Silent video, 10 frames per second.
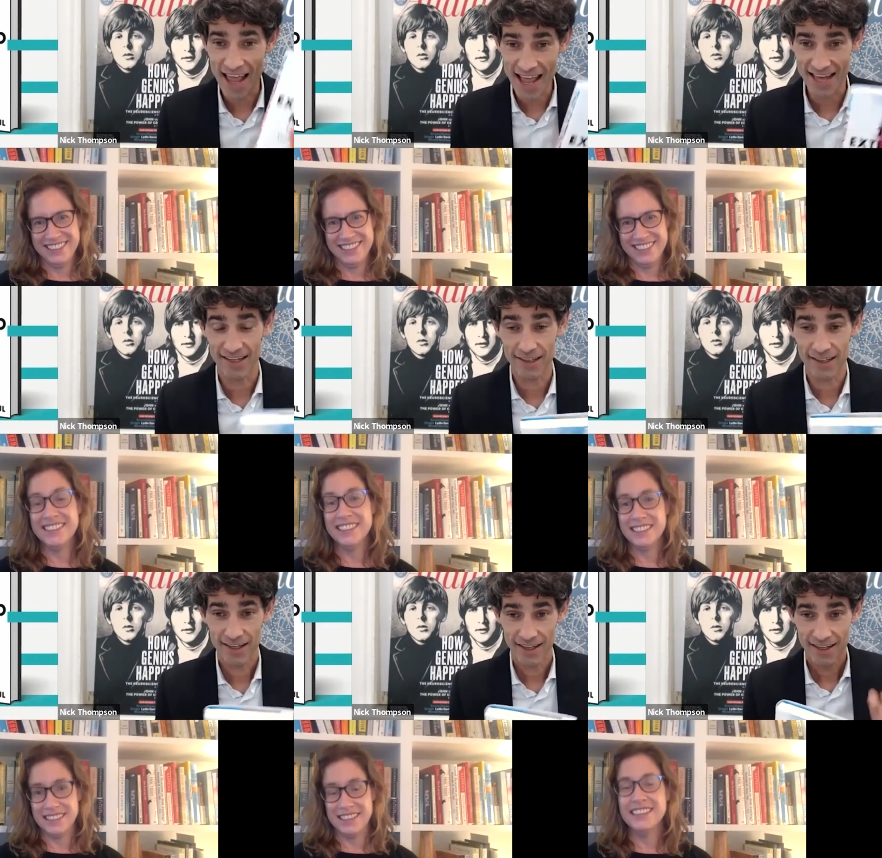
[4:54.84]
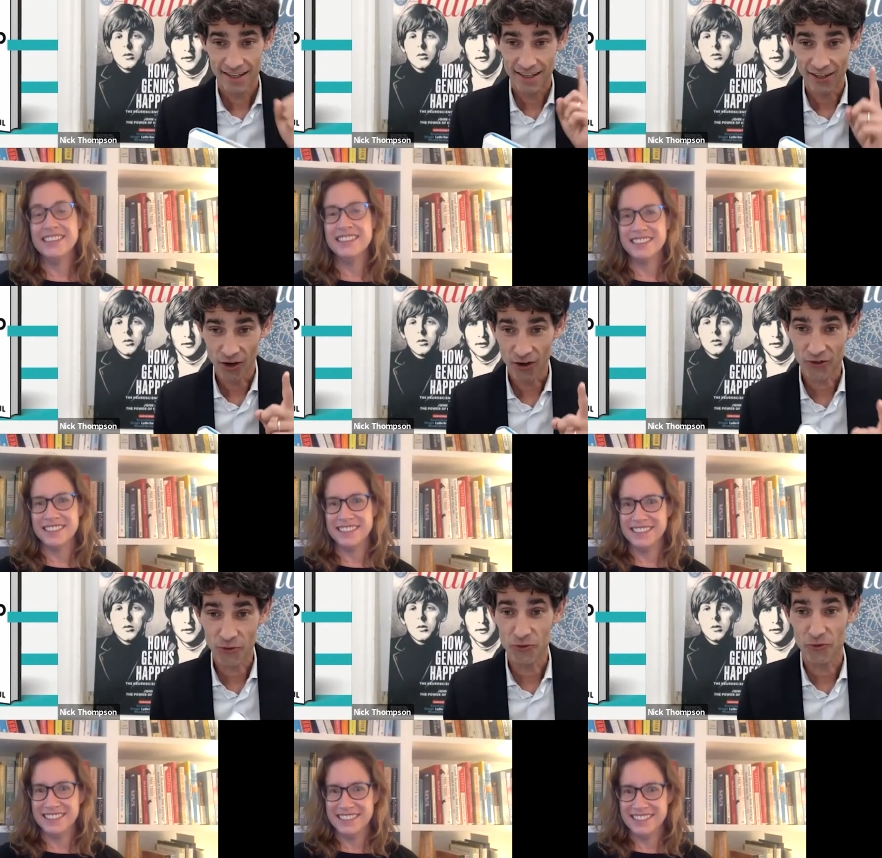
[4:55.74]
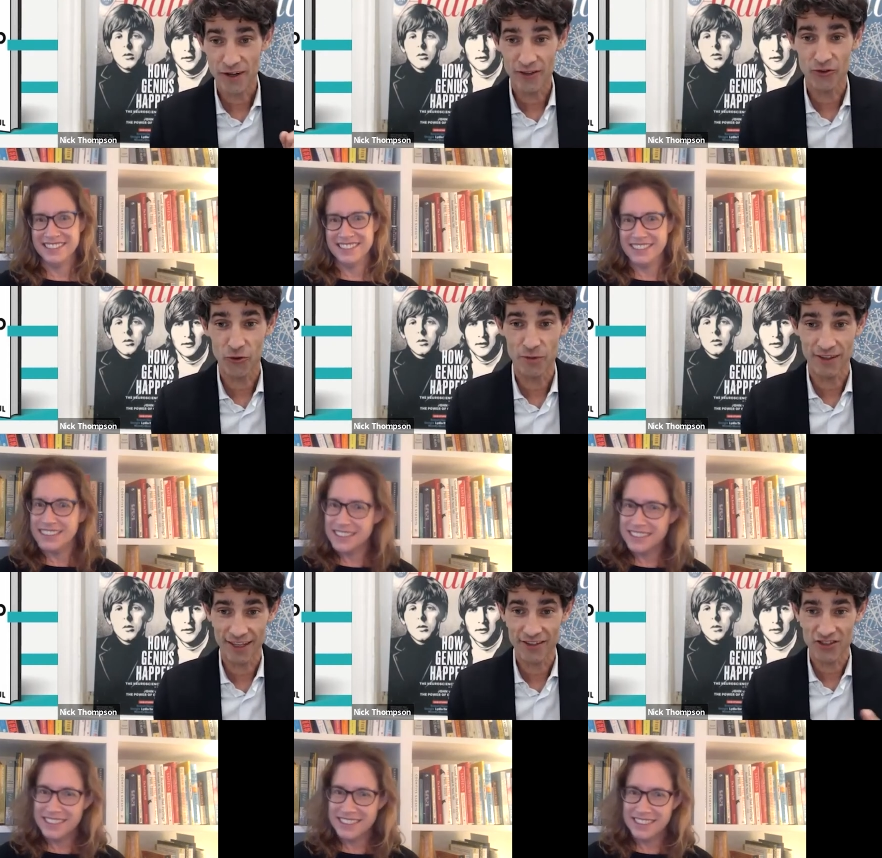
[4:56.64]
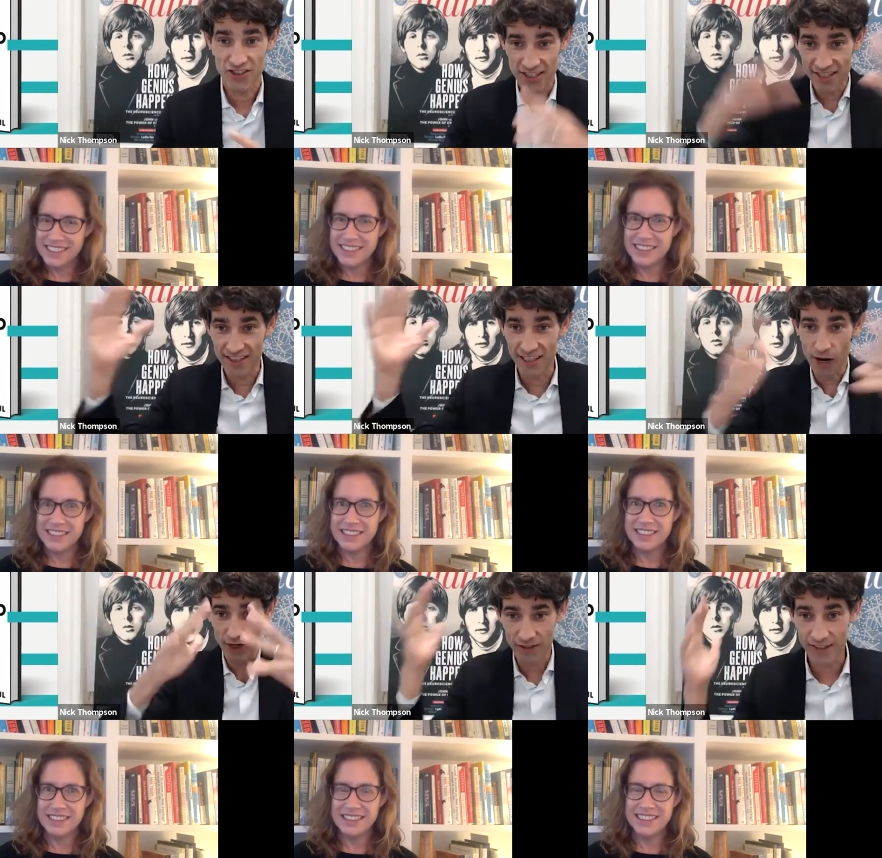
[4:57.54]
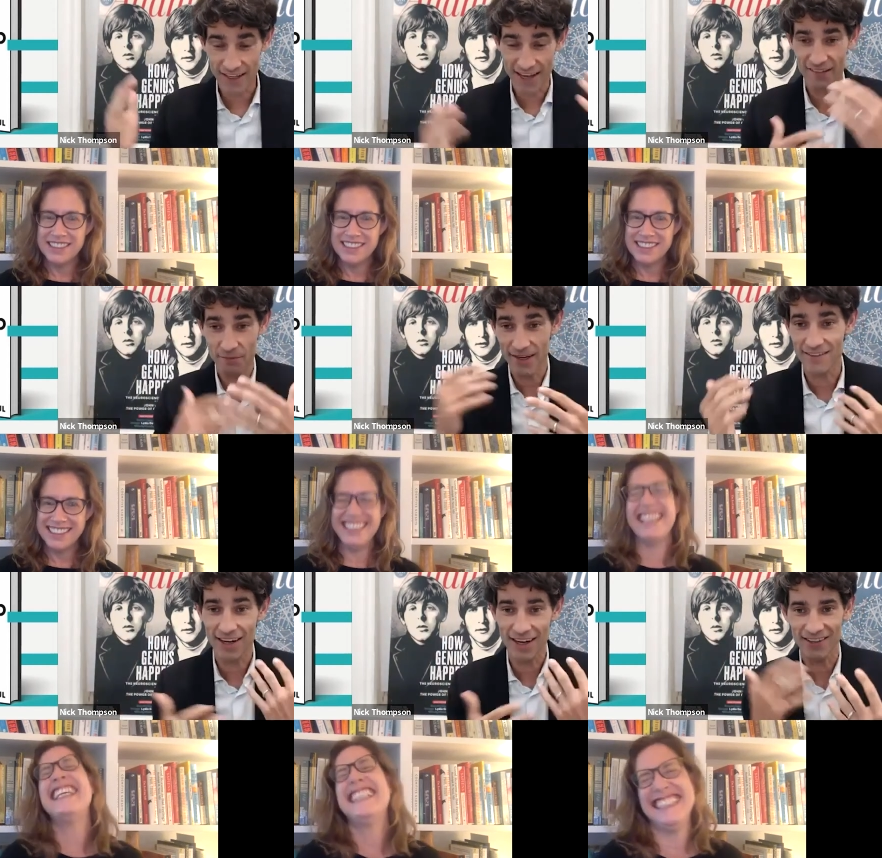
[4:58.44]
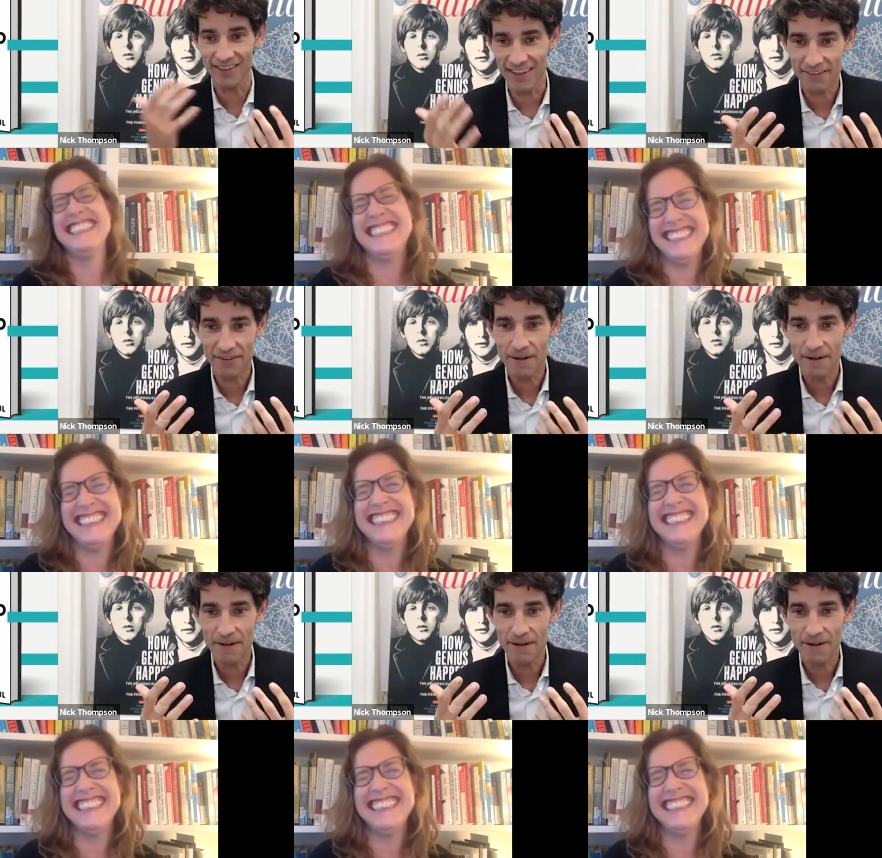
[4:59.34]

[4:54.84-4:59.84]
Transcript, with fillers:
Speaker 1: and it also is very useful because I gesticulate wildly and have my entire life.